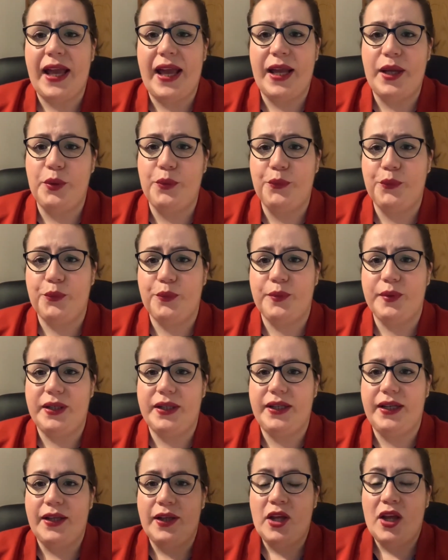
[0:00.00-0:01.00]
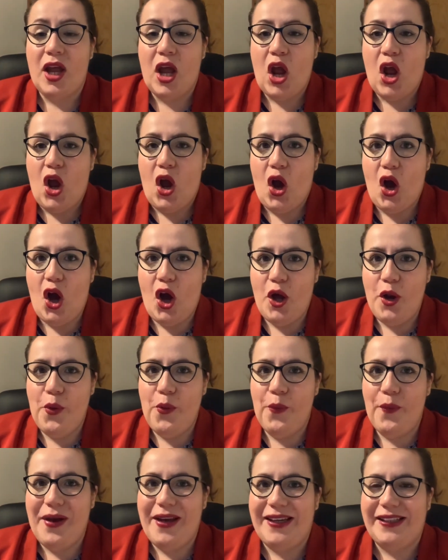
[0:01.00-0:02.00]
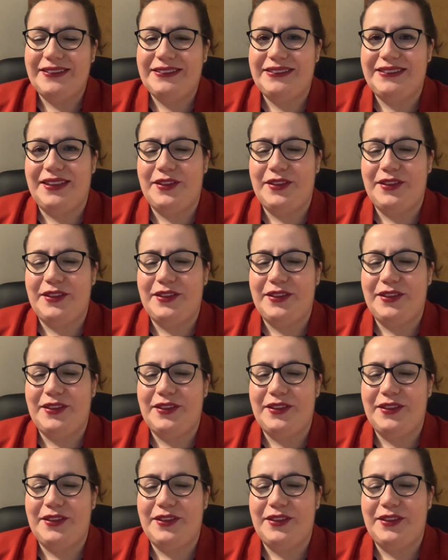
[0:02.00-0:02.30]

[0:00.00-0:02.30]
I will always